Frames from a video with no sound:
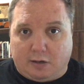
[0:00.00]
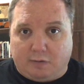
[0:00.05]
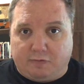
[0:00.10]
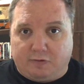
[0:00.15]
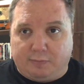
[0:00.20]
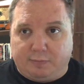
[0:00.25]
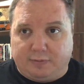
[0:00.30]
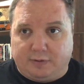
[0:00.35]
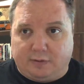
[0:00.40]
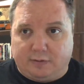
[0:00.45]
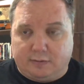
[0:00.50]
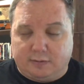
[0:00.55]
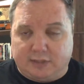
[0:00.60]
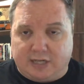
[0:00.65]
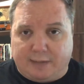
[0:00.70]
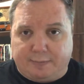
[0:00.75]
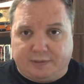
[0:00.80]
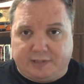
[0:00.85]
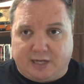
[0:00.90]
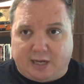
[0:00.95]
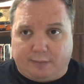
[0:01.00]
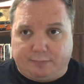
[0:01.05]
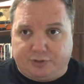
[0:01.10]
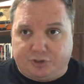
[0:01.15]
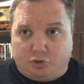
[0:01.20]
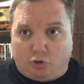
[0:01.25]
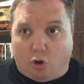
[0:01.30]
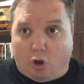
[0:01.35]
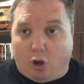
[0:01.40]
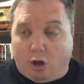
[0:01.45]
from time to time.
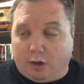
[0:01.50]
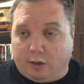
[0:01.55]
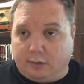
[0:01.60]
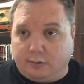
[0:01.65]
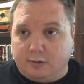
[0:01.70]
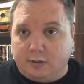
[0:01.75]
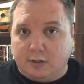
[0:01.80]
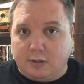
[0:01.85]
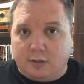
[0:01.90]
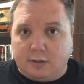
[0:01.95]
Strong,